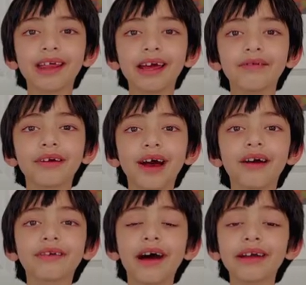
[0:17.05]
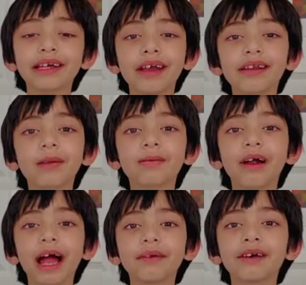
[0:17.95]
If you have not yet
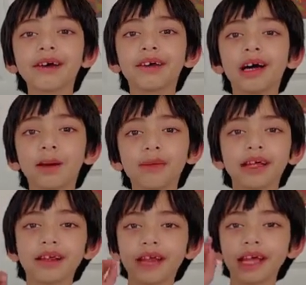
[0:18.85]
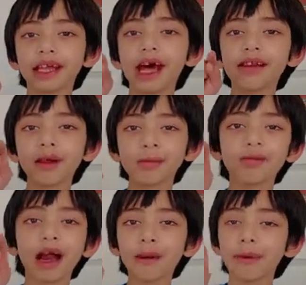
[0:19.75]
subscribed, please hit that
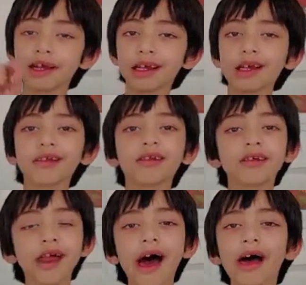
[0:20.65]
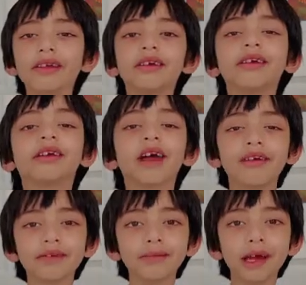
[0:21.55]
subscribe button so that you
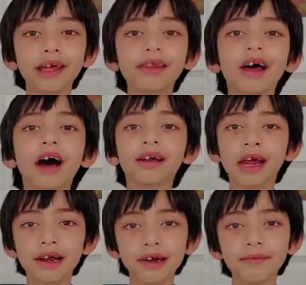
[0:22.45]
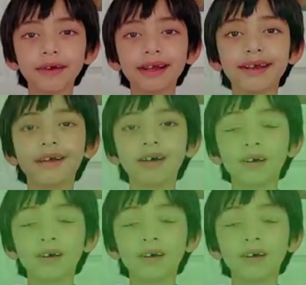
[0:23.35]
never miss another video.